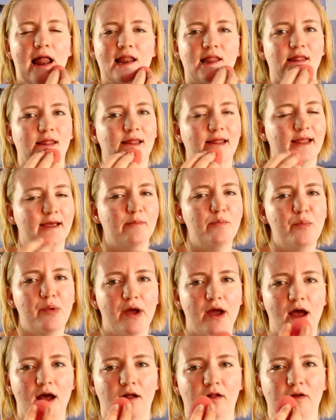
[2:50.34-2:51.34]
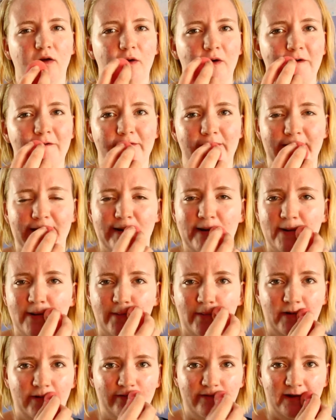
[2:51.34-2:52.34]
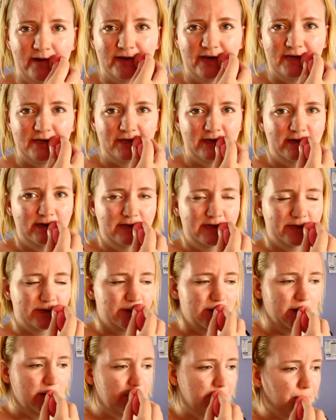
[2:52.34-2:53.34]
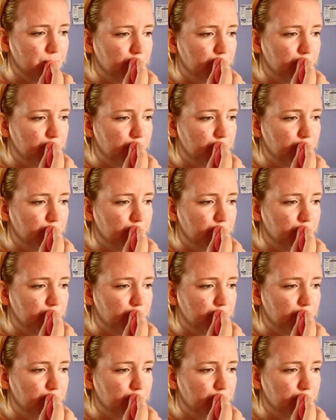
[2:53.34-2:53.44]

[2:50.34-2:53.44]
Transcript: lip, I'll go over it with foundation too.